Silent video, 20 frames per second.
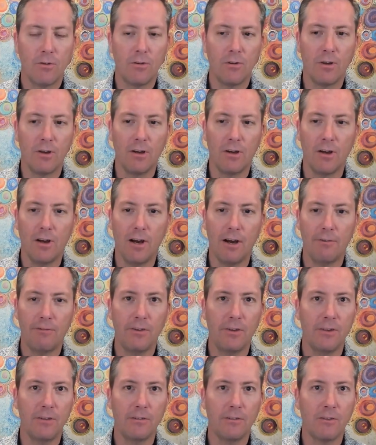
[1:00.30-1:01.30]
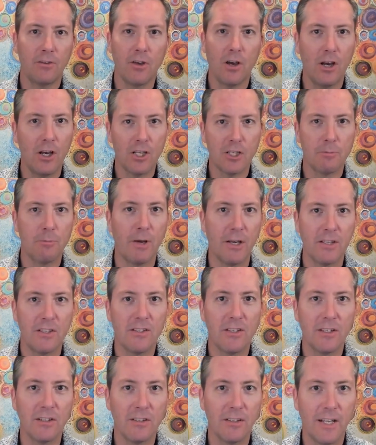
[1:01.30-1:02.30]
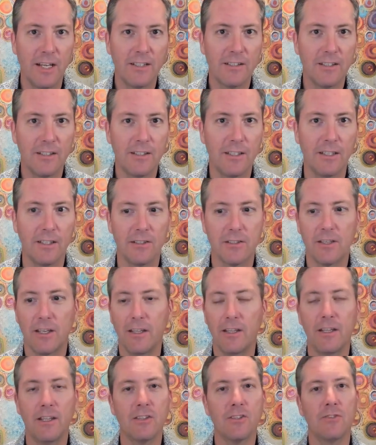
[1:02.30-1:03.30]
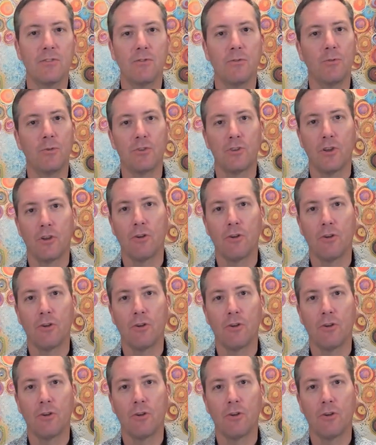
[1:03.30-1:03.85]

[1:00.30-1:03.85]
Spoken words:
often caused by single entities. And this was a